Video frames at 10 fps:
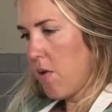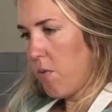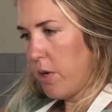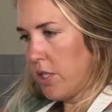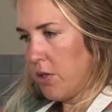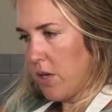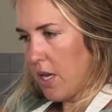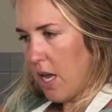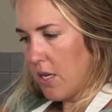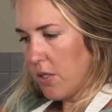Once you can
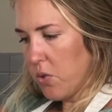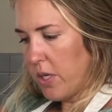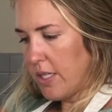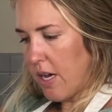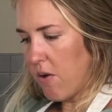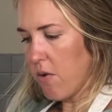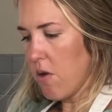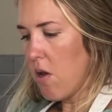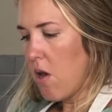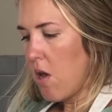kind of squeeze out
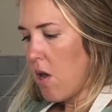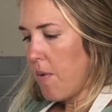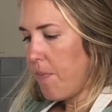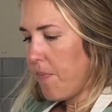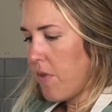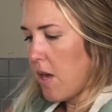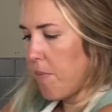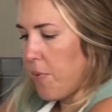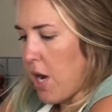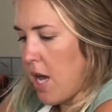the
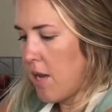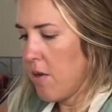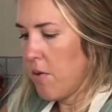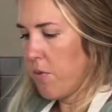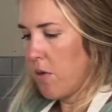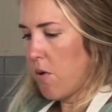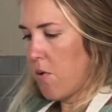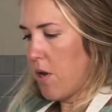brine when you hold it